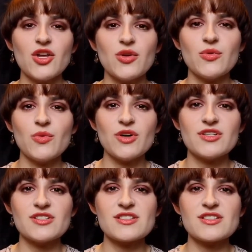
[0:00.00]
who
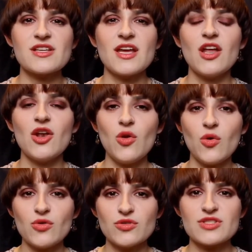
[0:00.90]
was
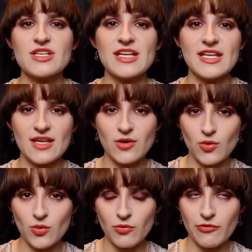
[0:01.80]
Lord
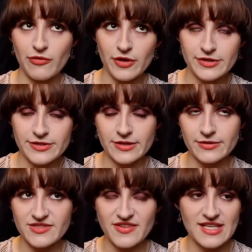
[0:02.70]
Guildford, I
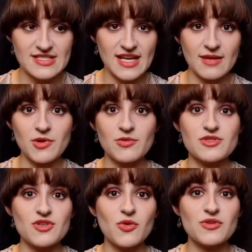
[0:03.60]
always forget his name, who
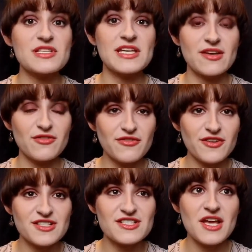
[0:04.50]
was Lord
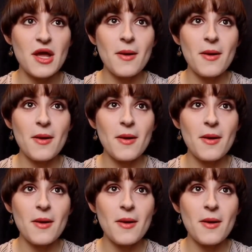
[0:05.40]
Guildford.